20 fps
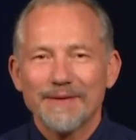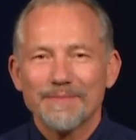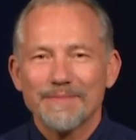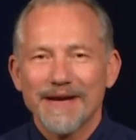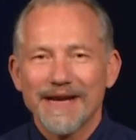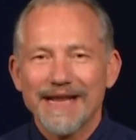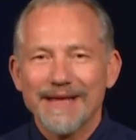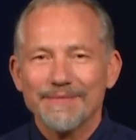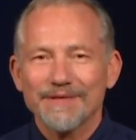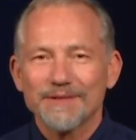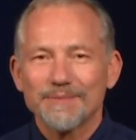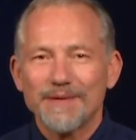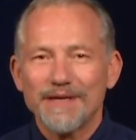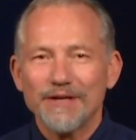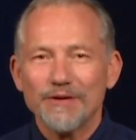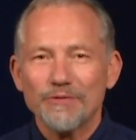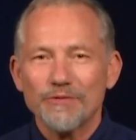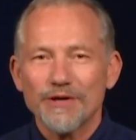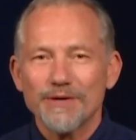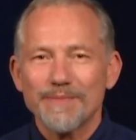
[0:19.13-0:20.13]
My name is
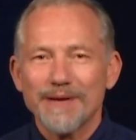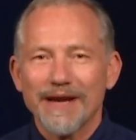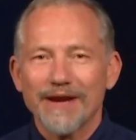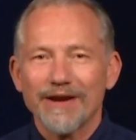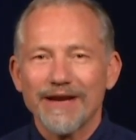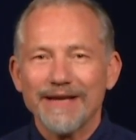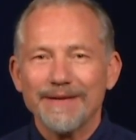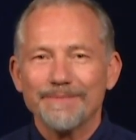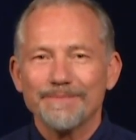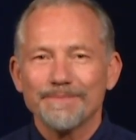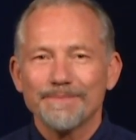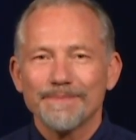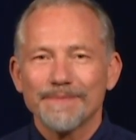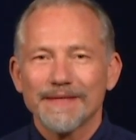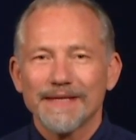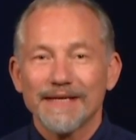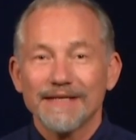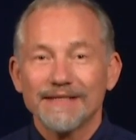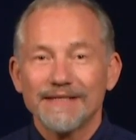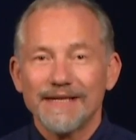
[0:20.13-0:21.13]
Peter Woodbury,
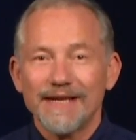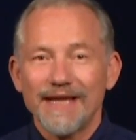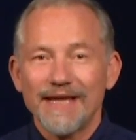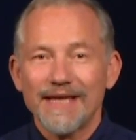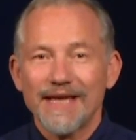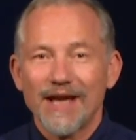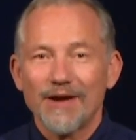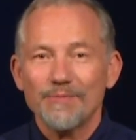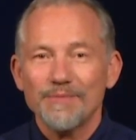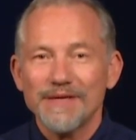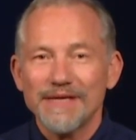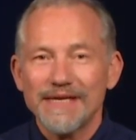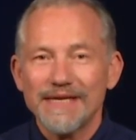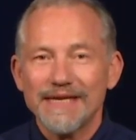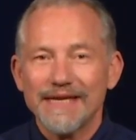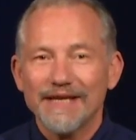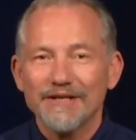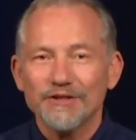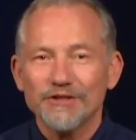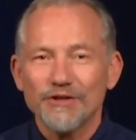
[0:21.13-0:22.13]
and today I'll be
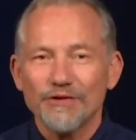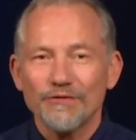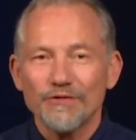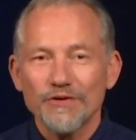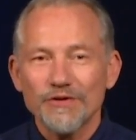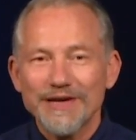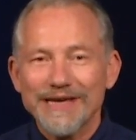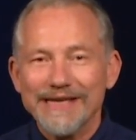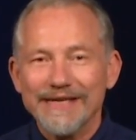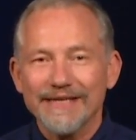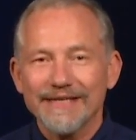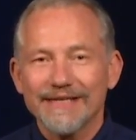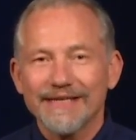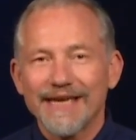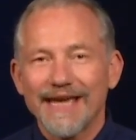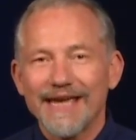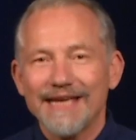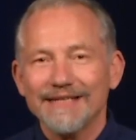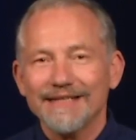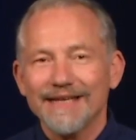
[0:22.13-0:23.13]
interviewing
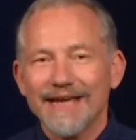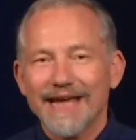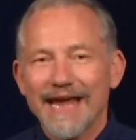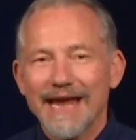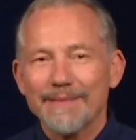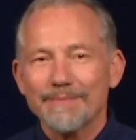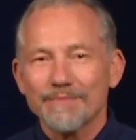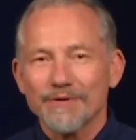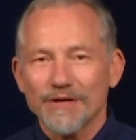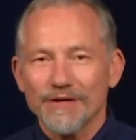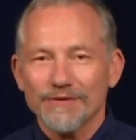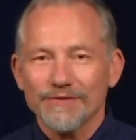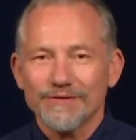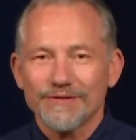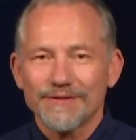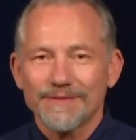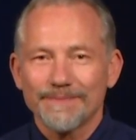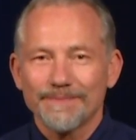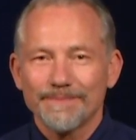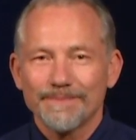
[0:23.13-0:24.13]
Kala
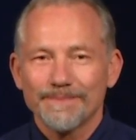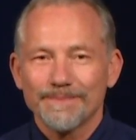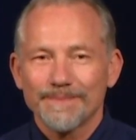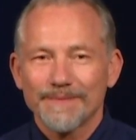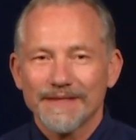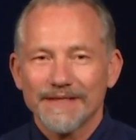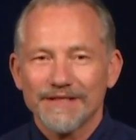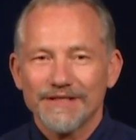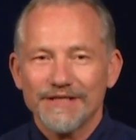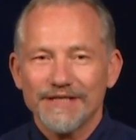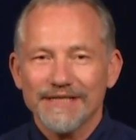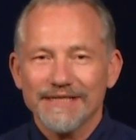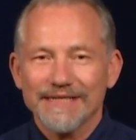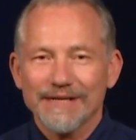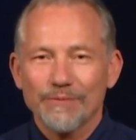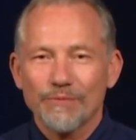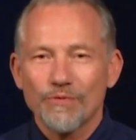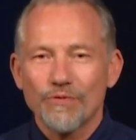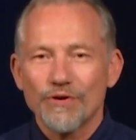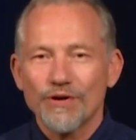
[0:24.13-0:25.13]
Ambrose. She's an
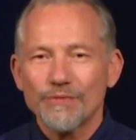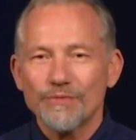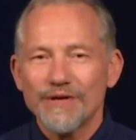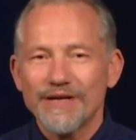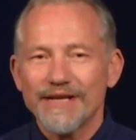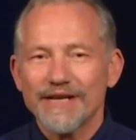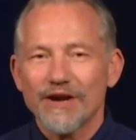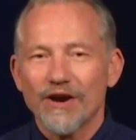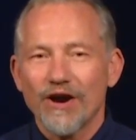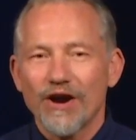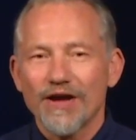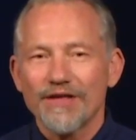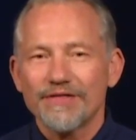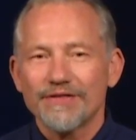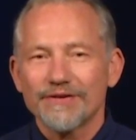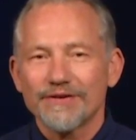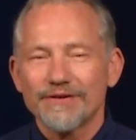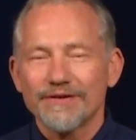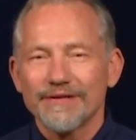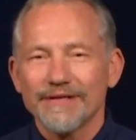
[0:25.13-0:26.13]
award-winning
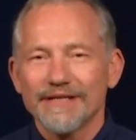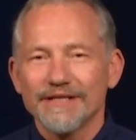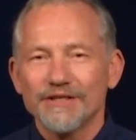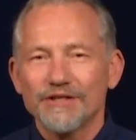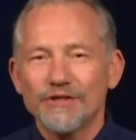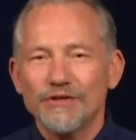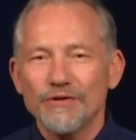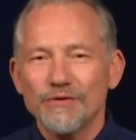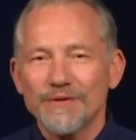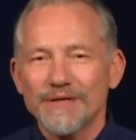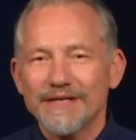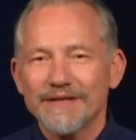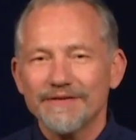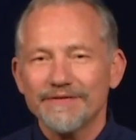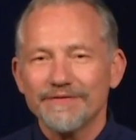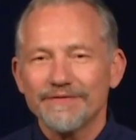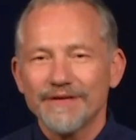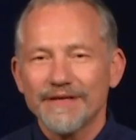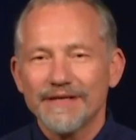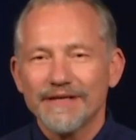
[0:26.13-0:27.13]
author,
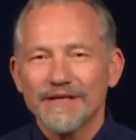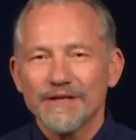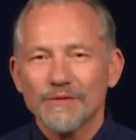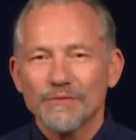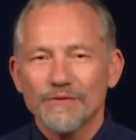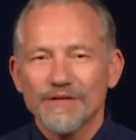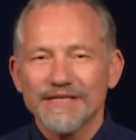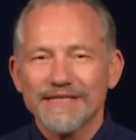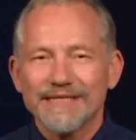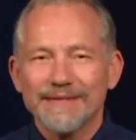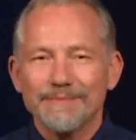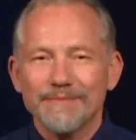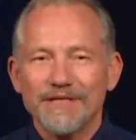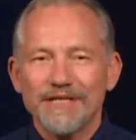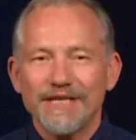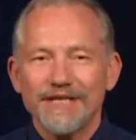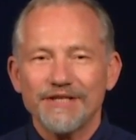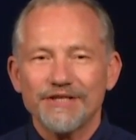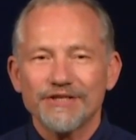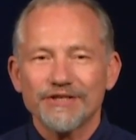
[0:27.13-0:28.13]
intuitive, wisdom
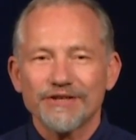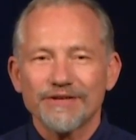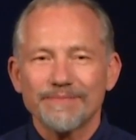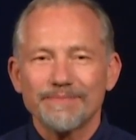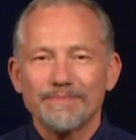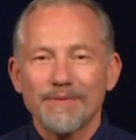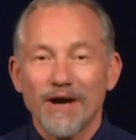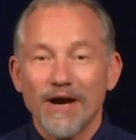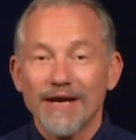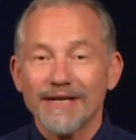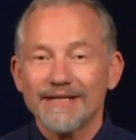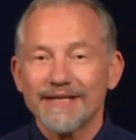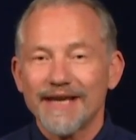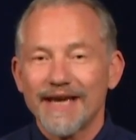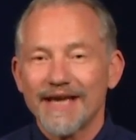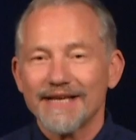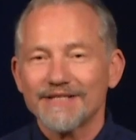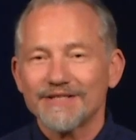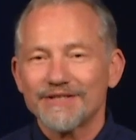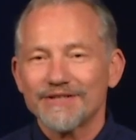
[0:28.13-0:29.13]
teacher,
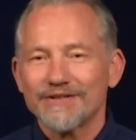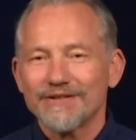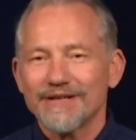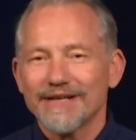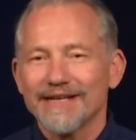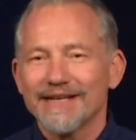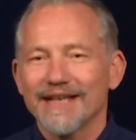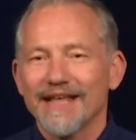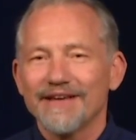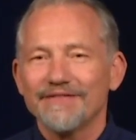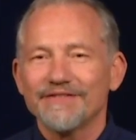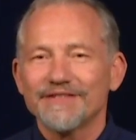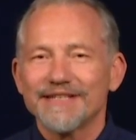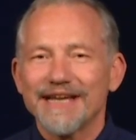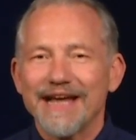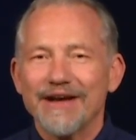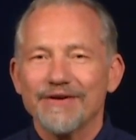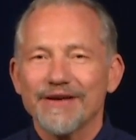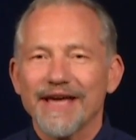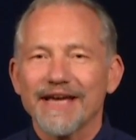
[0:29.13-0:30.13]
podcaster, and
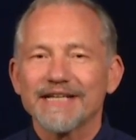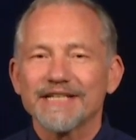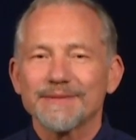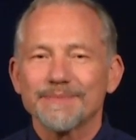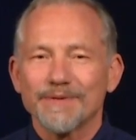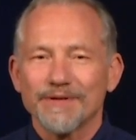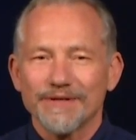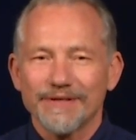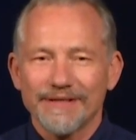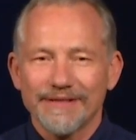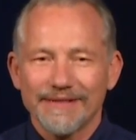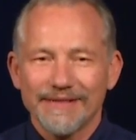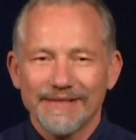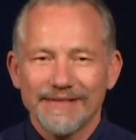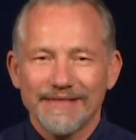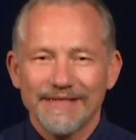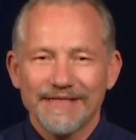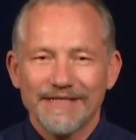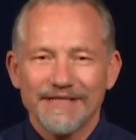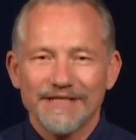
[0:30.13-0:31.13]
lifestyle expert.
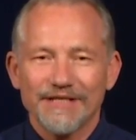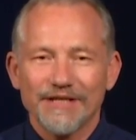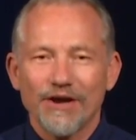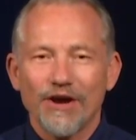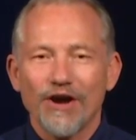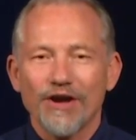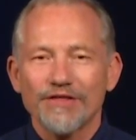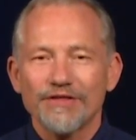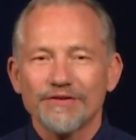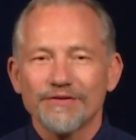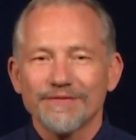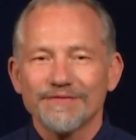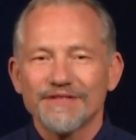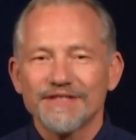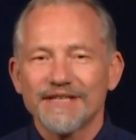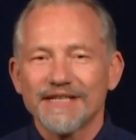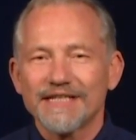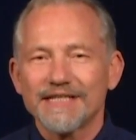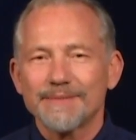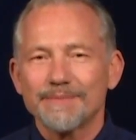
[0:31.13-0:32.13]
She's the author of
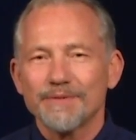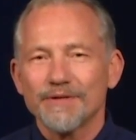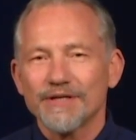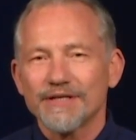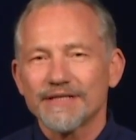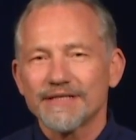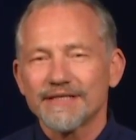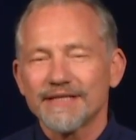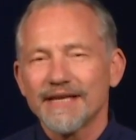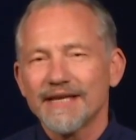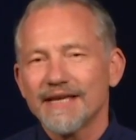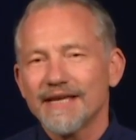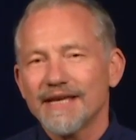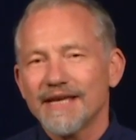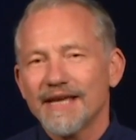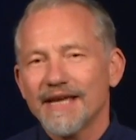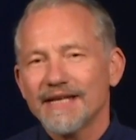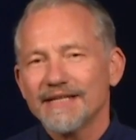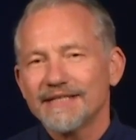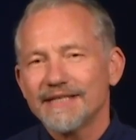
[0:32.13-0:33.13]
6 books,
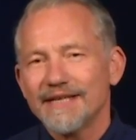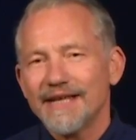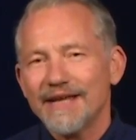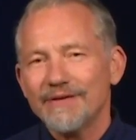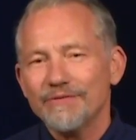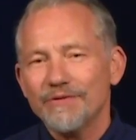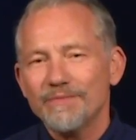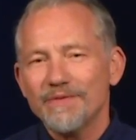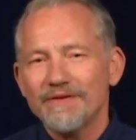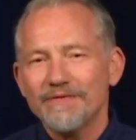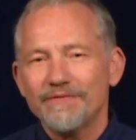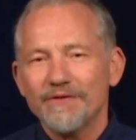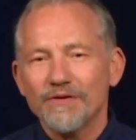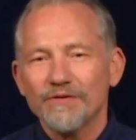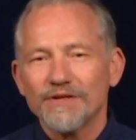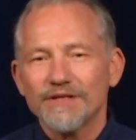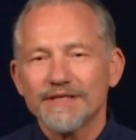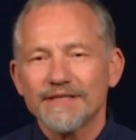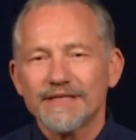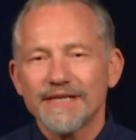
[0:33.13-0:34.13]
and today we'll be
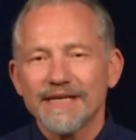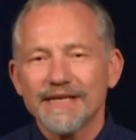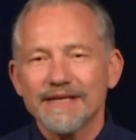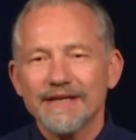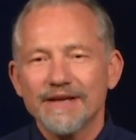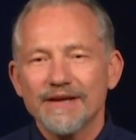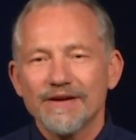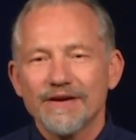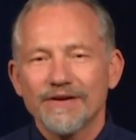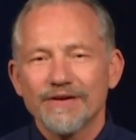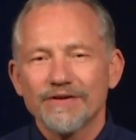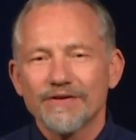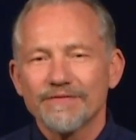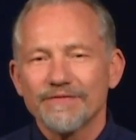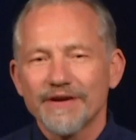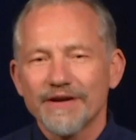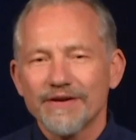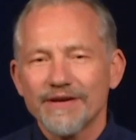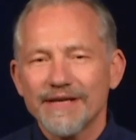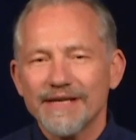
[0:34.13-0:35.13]
focusing on her
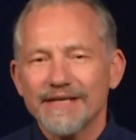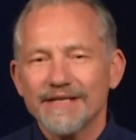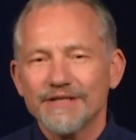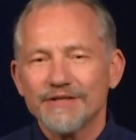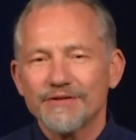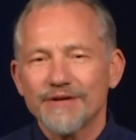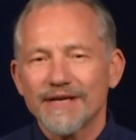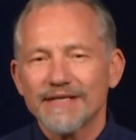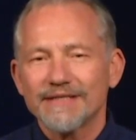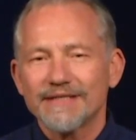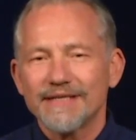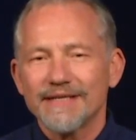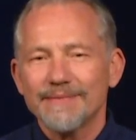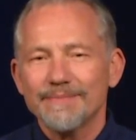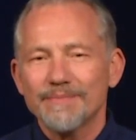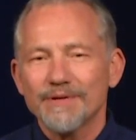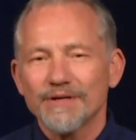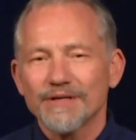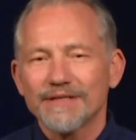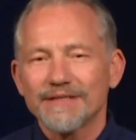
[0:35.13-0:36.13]
very interesting
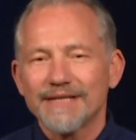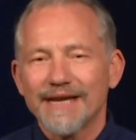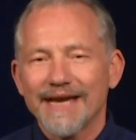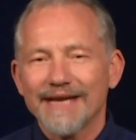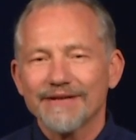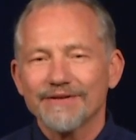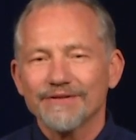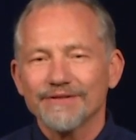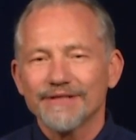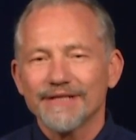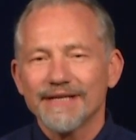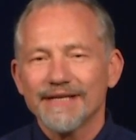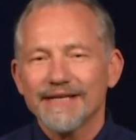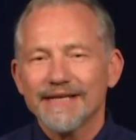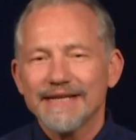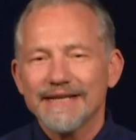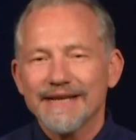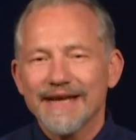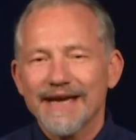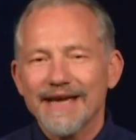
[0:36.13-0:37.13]
book titled
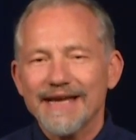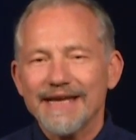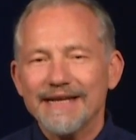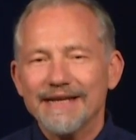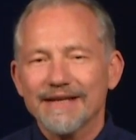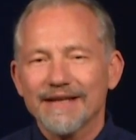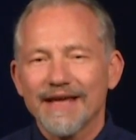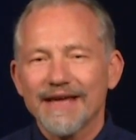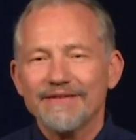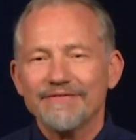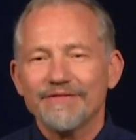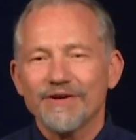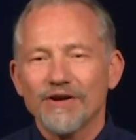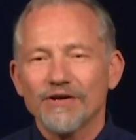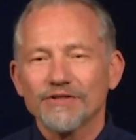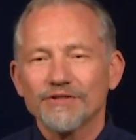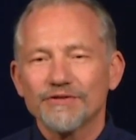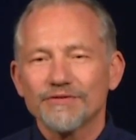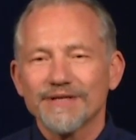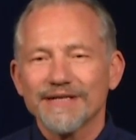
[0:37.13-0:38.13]
9
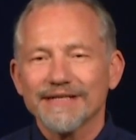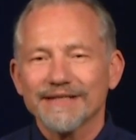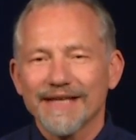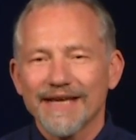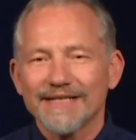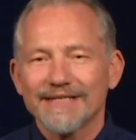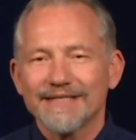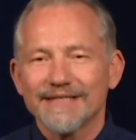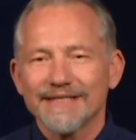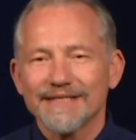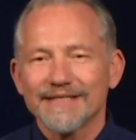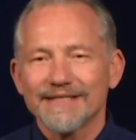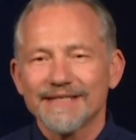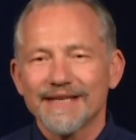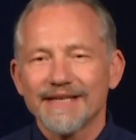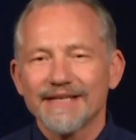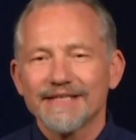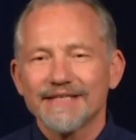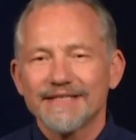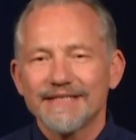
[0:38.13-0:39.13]
Life-Altering Lessons,
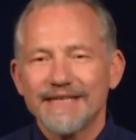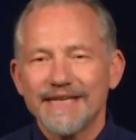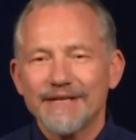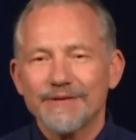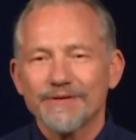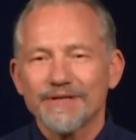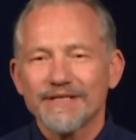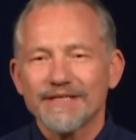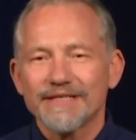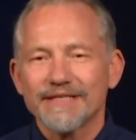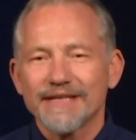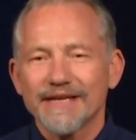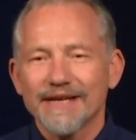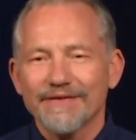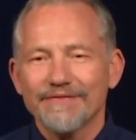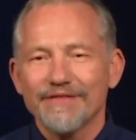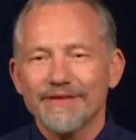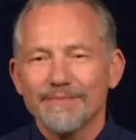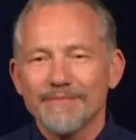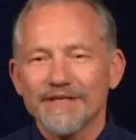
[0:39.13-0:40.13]
Secrets
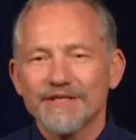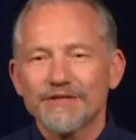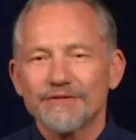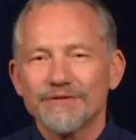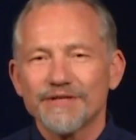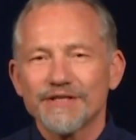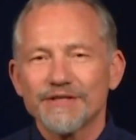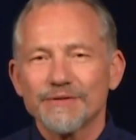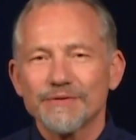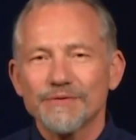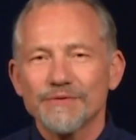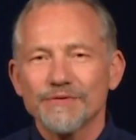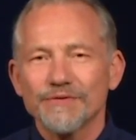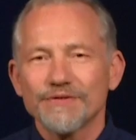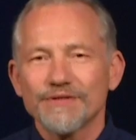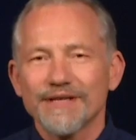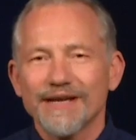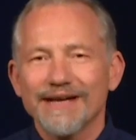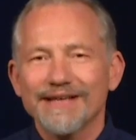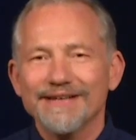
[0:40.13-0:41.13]
of the Mystery
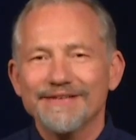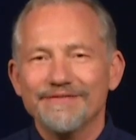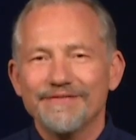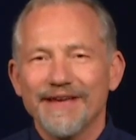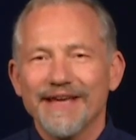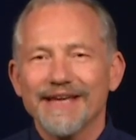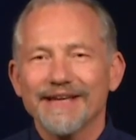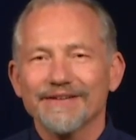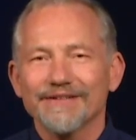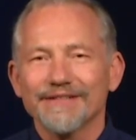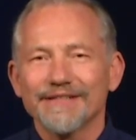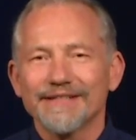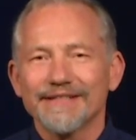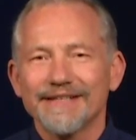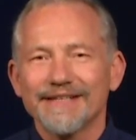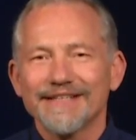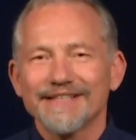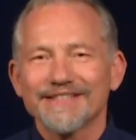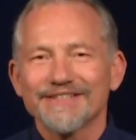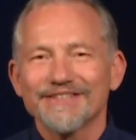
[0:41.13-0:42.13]
Schools Unveiled.
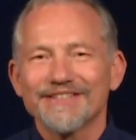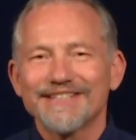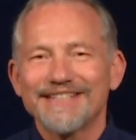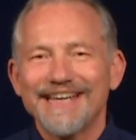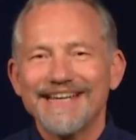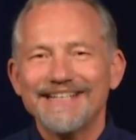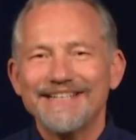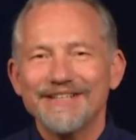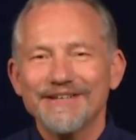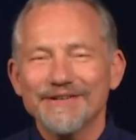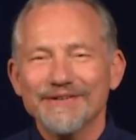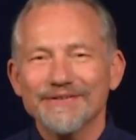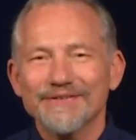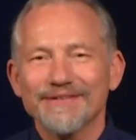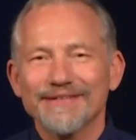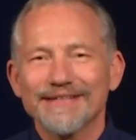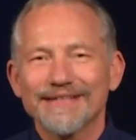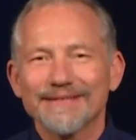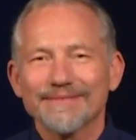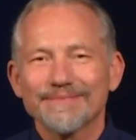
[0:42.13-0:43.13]
So stay
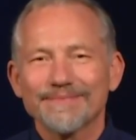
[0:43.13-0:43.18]
tuned.